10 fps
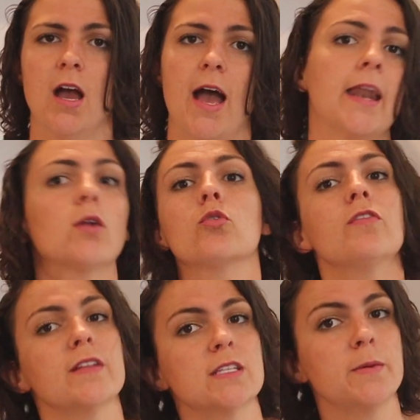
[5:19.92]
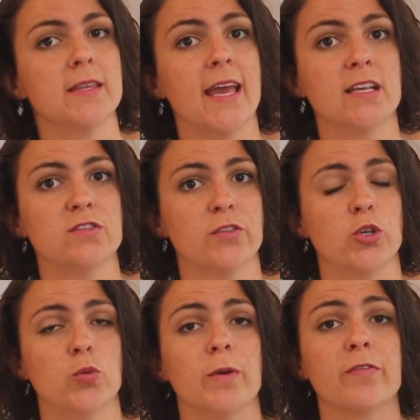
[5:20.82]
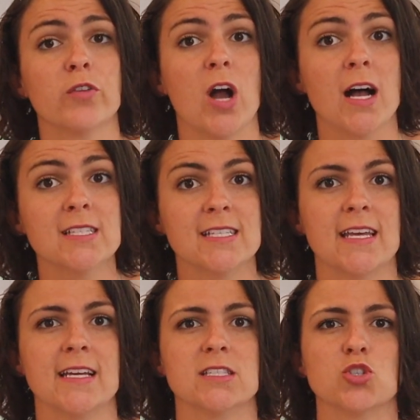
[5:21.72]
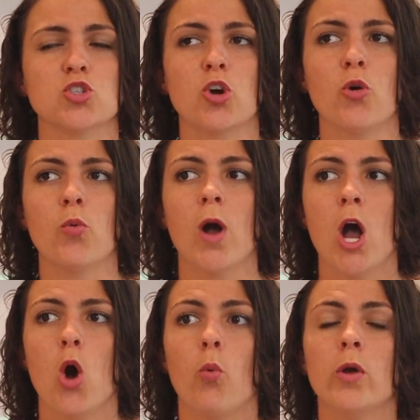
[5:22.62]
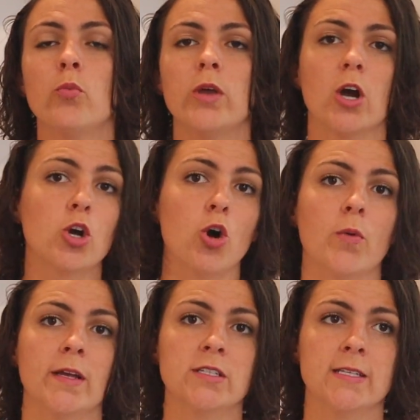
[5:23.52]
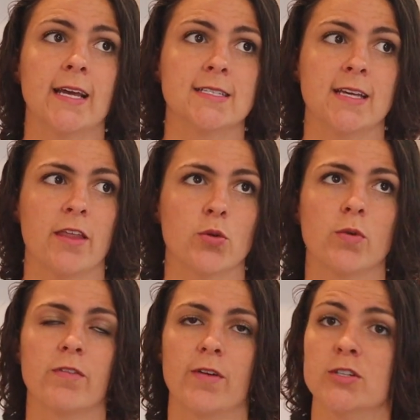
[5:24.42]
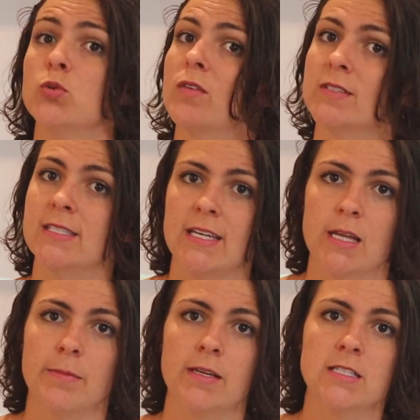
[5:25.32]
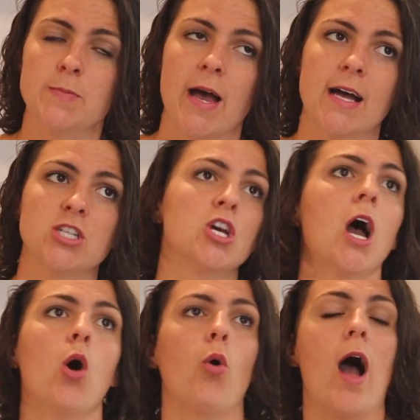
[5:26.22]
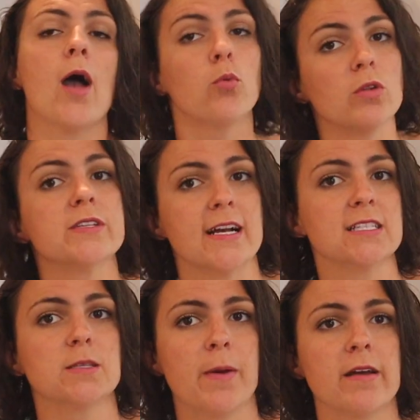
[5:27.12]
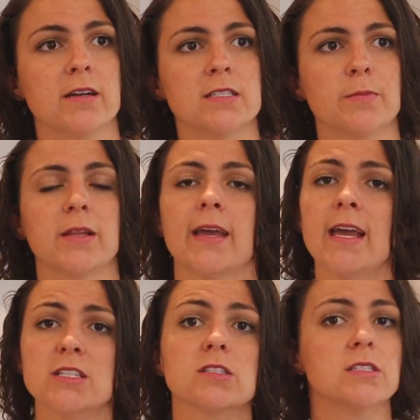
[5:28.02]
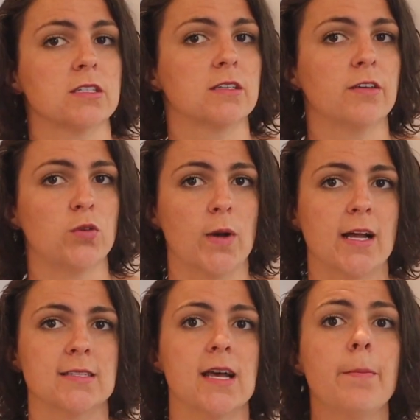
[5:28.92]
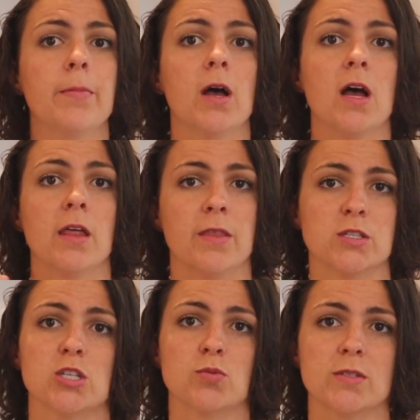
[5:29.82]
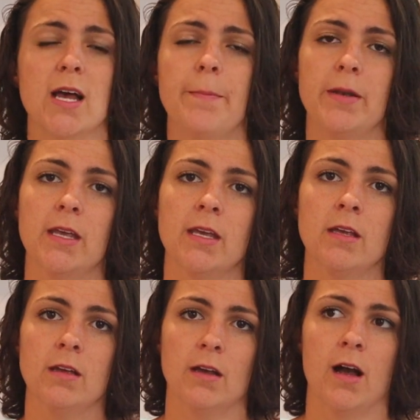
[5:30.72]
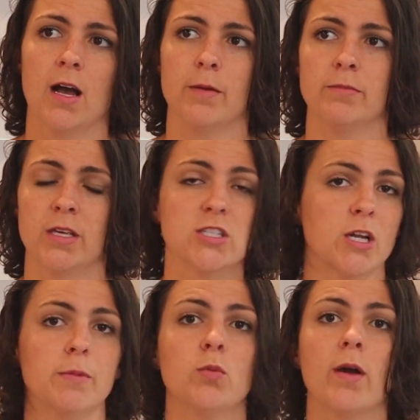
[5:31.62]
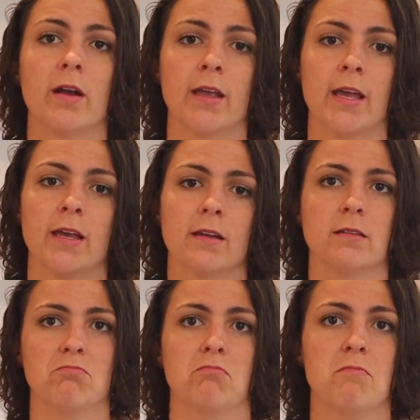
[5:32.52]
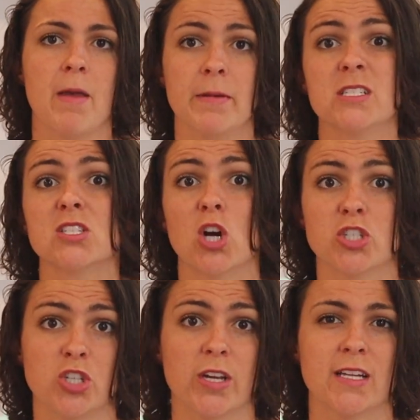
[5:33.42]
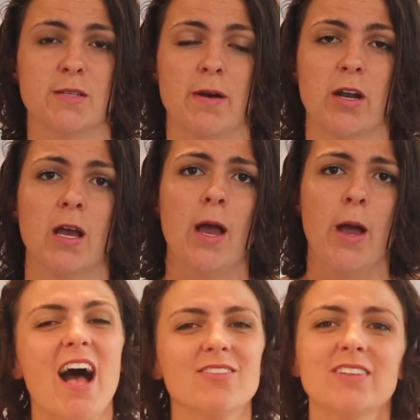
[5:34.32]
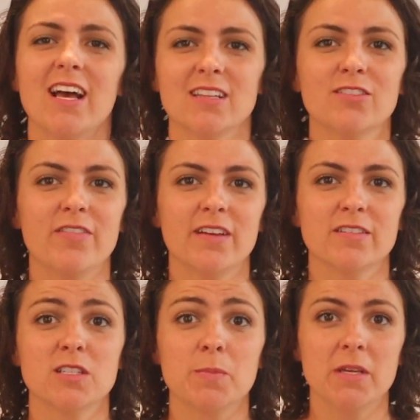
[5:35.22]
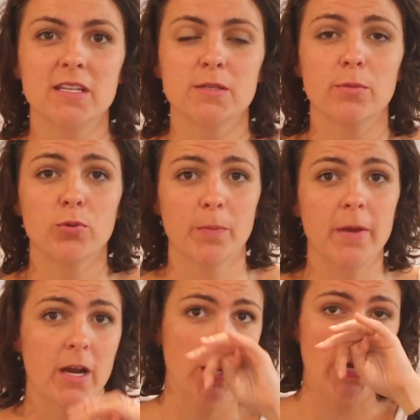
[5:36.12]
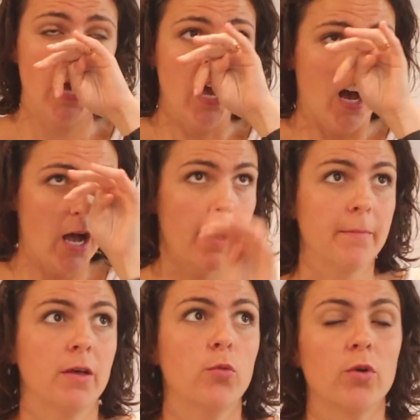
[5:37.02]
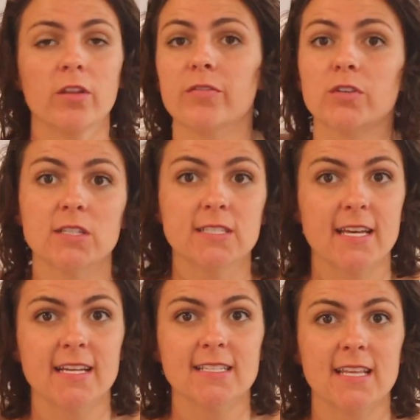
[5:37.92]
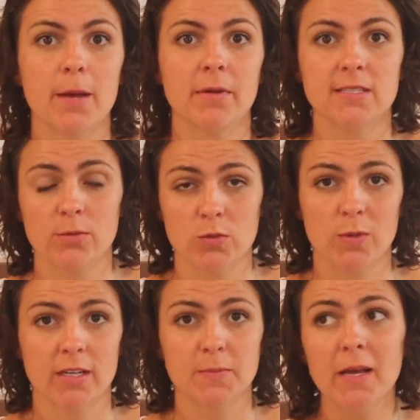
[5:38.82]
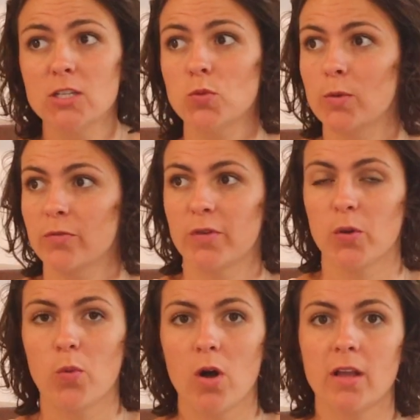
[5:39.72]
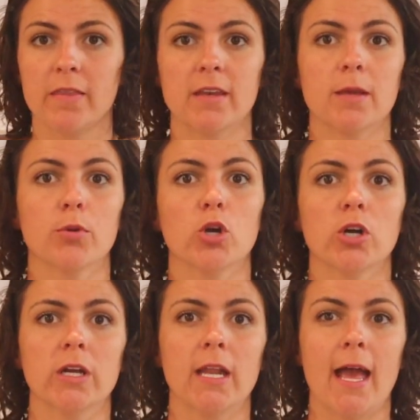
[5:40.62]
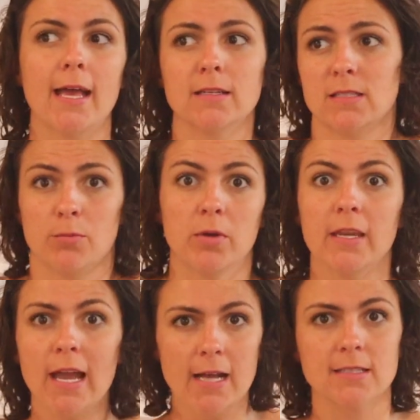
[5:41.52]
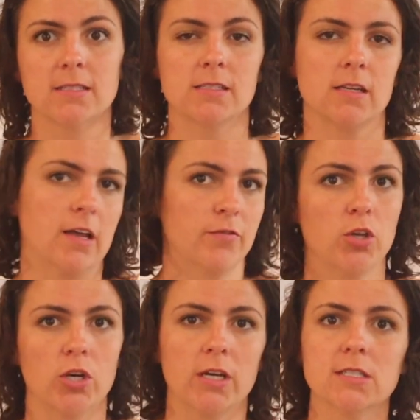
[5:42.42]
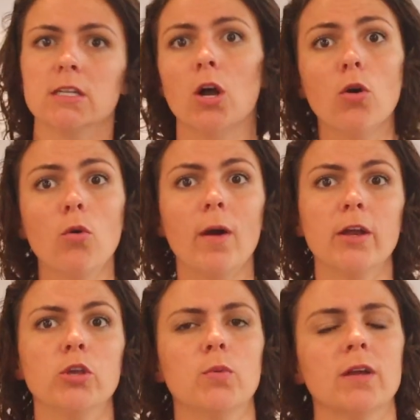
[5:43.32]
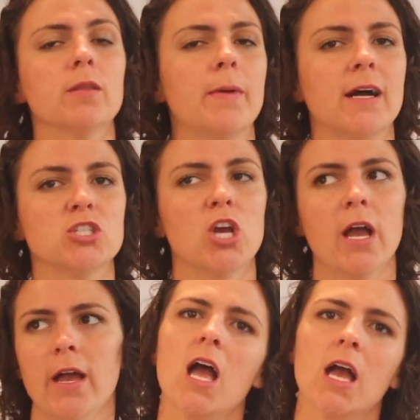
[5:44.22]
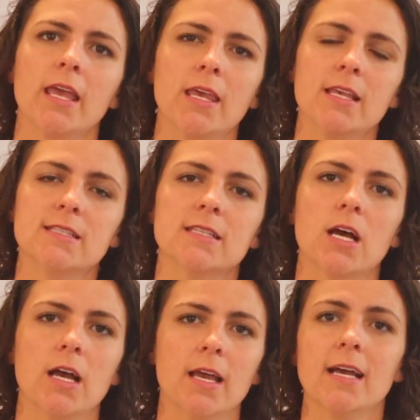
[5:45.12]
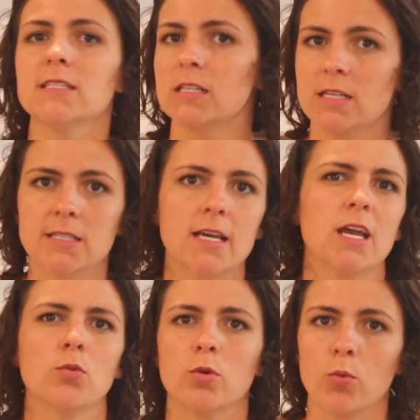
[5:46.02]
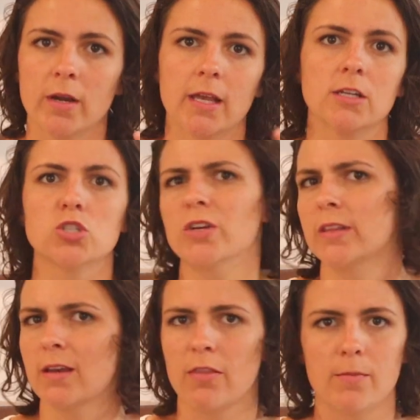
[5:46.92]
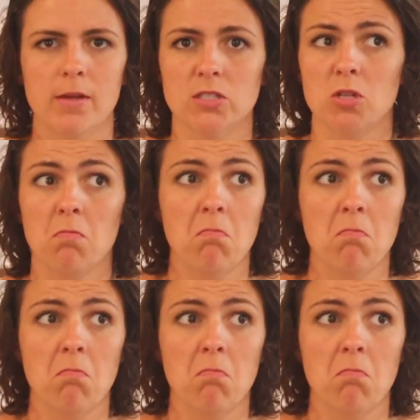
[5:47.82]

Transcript: And I don't know if that's gonna be the case for you, but for us it is. So when we are going to get together with friends who haven't seen him in his patch, I will text the parents and be like, hey, just to give you a heads up, this is what's happening. He's gonna be wearing it. Maybe just talk to your kids about it. Have an elevator speech prepared. One of the first days that my son was wearing his patch, we went for a walk in the neighborhood and somebody asked, curiosity, oh, why are you wearing the patch? He has a lazy eye and we're working on strengthening the muscle.